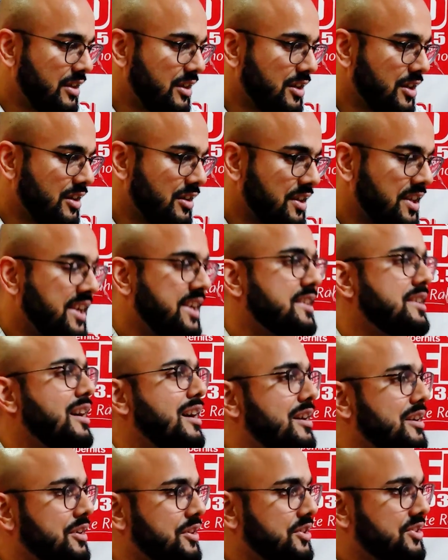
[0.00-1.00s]

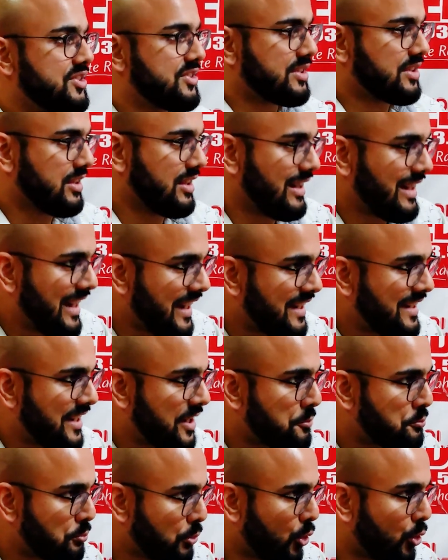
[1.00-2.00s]
Nikita Iyer's
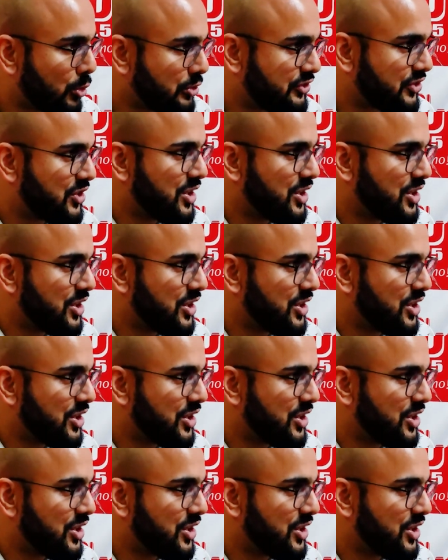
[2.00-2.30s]
LinkedIn post,